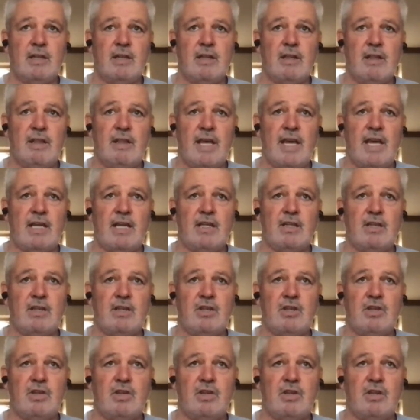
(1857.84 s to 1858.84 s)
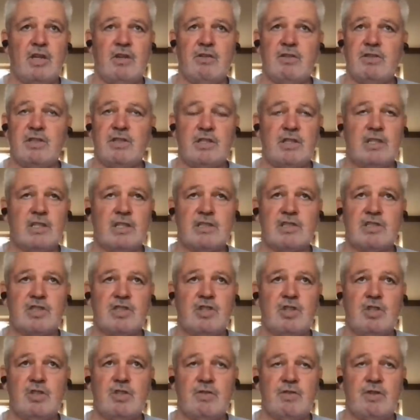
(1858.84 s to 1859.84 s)
that there isn't an
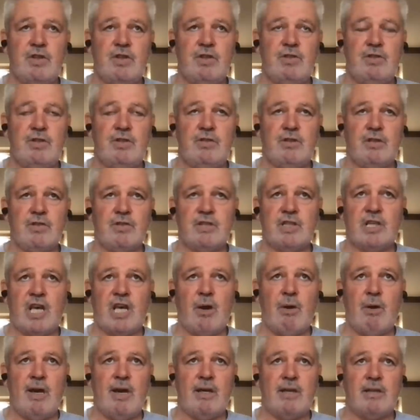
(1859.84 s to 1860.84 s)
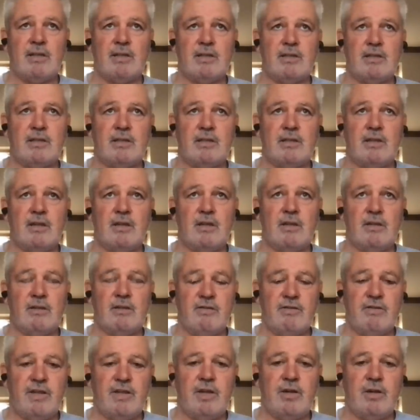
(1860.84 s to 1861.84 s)
excuse for you not to go out on the
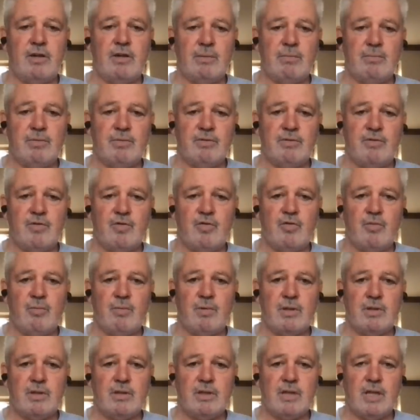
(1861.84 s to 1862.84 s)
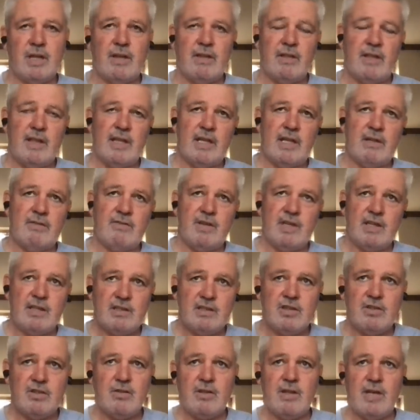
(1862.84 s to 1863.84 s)
field and perform. And then if you
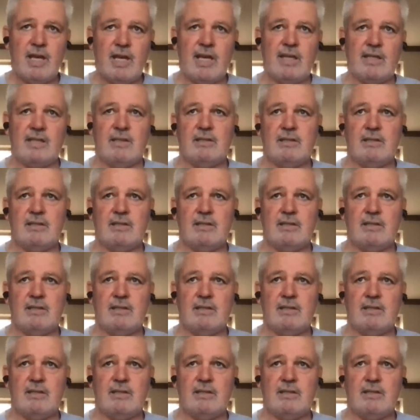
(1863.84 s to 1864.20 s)
can do that,